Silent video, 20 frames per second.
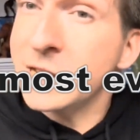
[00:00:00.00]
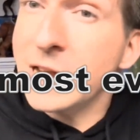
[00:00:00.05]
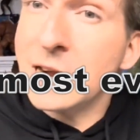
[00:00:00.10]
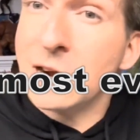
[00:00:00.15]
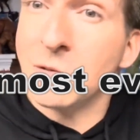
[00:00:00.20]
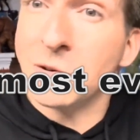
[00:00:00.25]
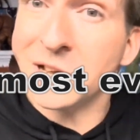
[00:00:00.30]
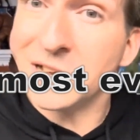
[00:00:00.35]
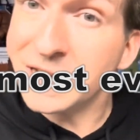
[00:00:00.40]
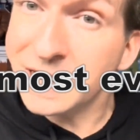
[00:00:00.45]

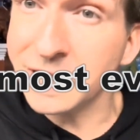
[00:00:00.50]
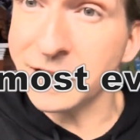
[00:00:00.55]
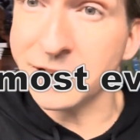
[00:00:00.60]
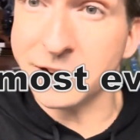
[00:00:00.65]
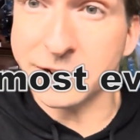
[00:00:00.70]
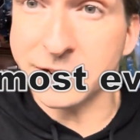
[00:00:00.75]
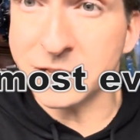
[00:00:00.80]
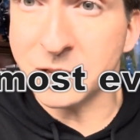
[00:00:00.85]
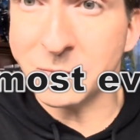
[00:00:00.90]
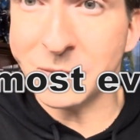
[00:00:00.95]
down
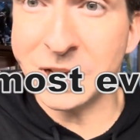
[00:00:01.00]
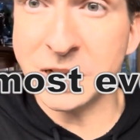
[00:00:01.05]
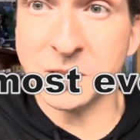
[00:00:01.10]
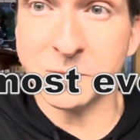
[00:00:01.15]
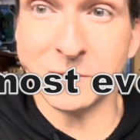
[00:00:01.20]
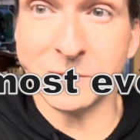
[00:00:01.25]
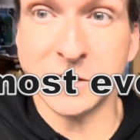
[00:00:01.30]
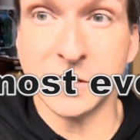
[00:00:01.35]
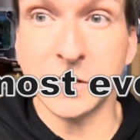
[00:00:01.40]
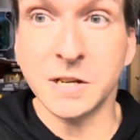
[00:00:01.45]
here in the
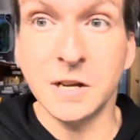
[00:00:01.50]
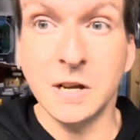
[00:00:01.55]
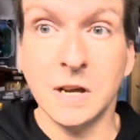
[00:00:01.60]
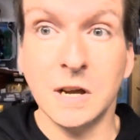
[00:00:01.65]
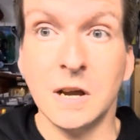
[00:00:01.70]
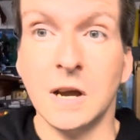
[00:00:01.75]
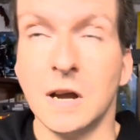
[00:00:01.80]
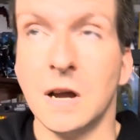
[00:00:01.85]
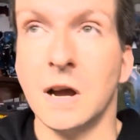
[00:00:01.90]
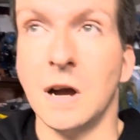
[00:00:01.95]
basement,
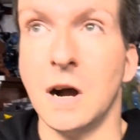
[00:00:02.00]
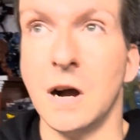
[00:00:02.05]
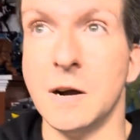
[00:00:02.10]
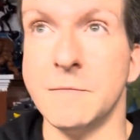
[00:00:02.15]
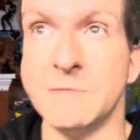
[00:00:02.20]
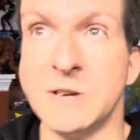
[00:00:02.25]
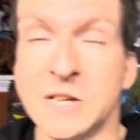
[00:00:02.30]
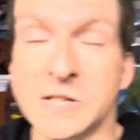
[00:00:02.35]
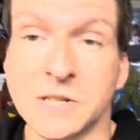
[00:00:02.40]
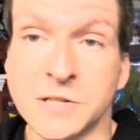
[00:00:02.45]

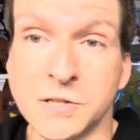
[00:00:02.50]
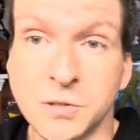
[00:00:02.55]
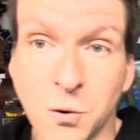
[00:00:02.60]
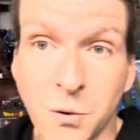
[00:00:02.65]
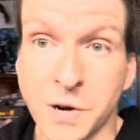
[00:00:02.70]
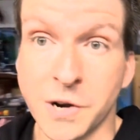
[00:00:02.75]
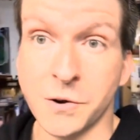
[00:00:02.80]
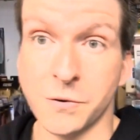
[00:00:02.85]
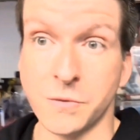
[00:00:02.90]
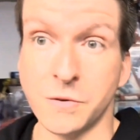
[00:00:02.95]
um, in the
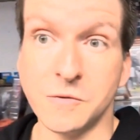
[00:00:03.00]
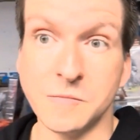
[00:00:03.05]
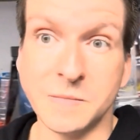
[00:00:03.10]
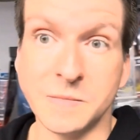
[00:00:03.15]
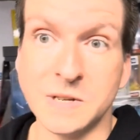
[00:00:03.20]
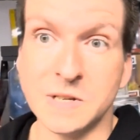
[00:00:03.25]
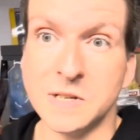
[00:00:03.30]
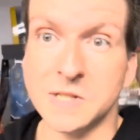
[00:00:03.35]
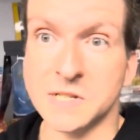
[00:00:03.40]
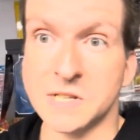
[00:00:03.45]
dork
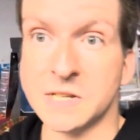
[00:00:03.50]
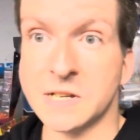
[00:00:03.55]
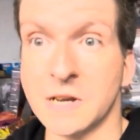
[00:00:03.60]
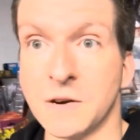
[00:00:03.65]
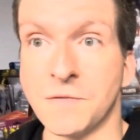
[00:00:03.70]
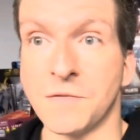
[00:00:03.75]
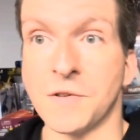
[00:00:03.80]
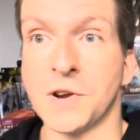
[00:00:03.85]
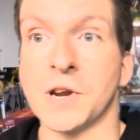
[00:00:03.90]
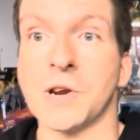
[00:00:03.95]
room
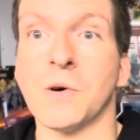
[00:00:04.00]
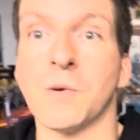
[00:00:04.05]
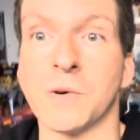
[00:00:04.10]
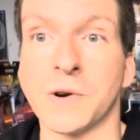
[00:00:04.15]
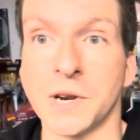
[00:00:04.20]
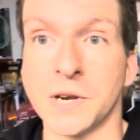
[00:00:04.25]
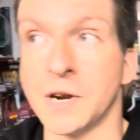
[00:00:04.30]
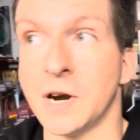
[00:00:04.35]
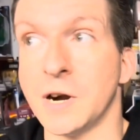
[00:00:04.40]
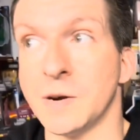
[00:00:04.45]
instead of
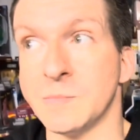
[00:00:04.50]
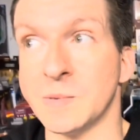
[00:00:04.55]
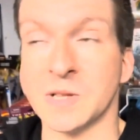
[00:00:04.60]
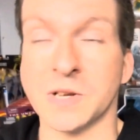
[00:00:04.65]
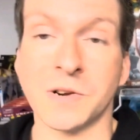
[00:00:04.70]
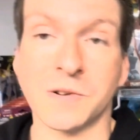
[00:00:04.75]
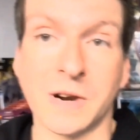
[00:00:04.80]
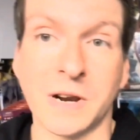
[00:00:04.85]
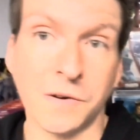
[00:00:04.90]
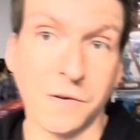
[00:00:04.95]
recording up in
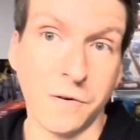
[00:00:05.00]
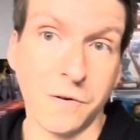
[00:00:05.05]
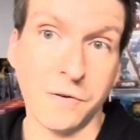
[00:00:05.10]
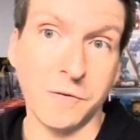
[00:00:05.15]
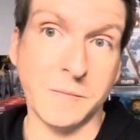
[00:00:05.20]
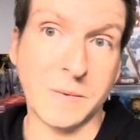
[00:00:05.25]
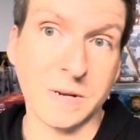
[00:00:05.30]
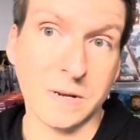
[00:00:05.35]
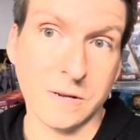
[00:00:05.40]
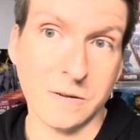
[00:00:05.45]
the great
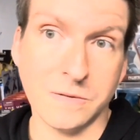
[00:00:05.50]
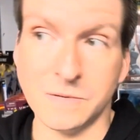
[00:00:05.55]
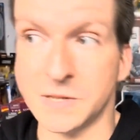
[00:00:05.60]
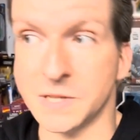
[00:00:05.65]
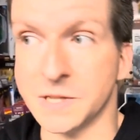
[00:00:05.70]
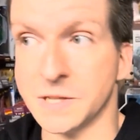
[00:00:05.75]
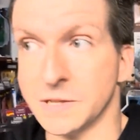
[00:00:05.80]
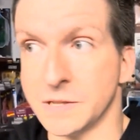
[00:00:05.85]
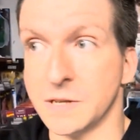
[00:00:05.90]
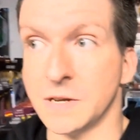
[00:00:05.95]
room
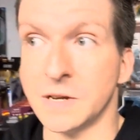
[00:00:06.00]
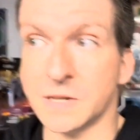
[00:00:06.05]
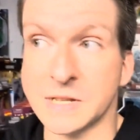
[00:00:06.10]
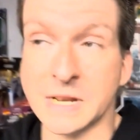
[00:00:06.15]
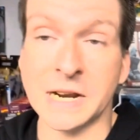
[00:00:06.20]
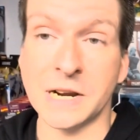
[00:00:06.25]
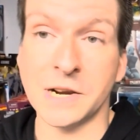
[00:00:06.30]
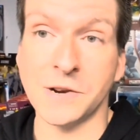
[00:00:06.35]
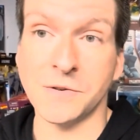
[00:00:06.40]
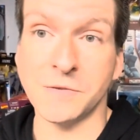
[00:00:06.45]
with the
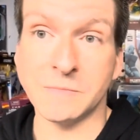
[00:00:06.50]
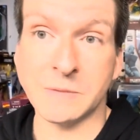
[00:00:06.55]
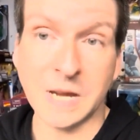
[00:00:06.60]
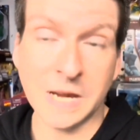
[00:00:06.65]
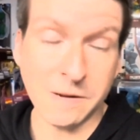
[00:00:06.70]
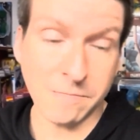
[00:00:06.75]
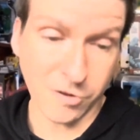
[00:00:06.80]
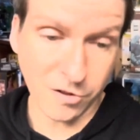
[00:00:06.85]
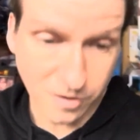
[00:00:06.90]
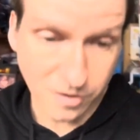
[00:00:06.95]
dining room
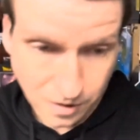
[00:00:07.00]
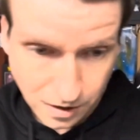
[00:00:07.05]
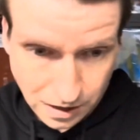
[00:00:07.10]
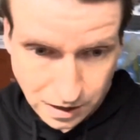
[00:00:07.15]
table.